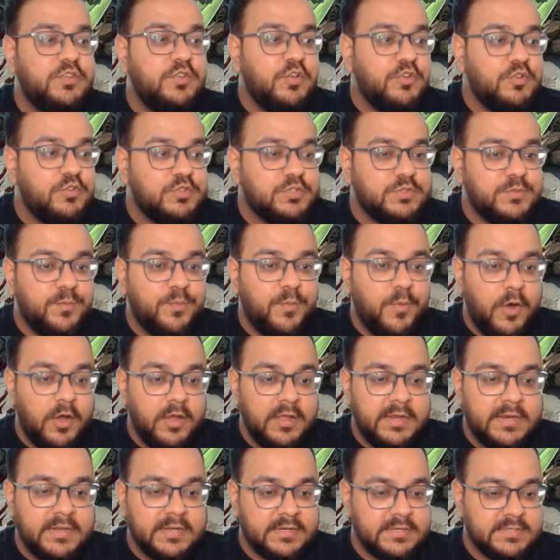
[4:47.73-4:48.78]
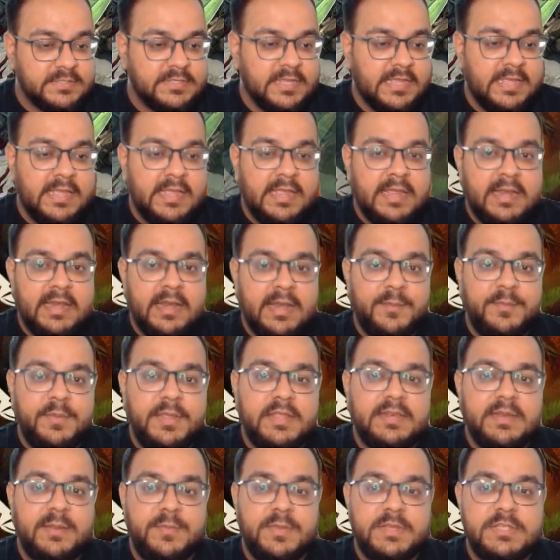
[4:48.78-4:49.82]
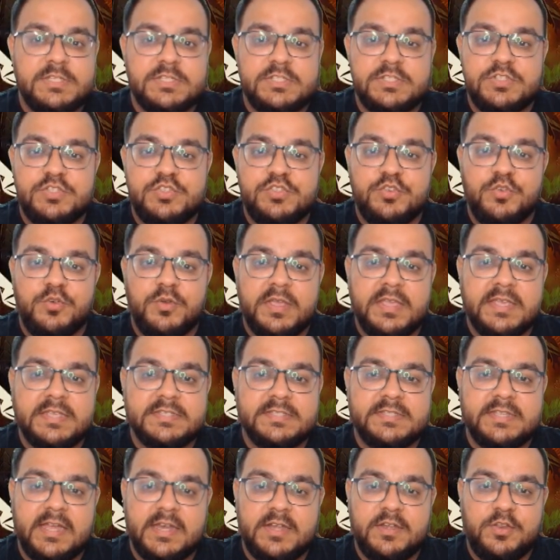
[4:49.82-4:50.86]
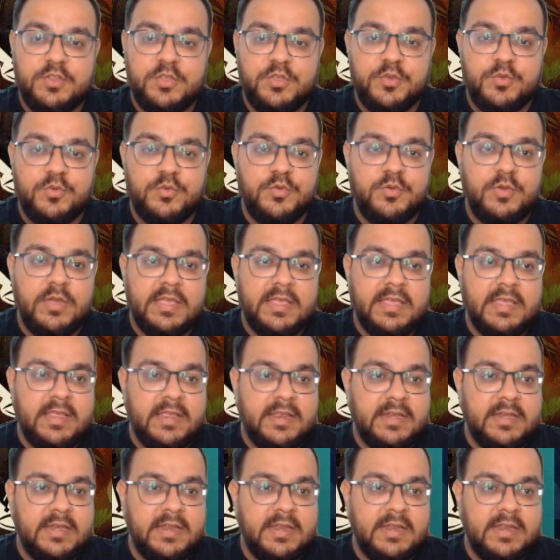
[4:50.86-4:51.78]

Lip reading: goes bonkers. Let me just showcase that to you in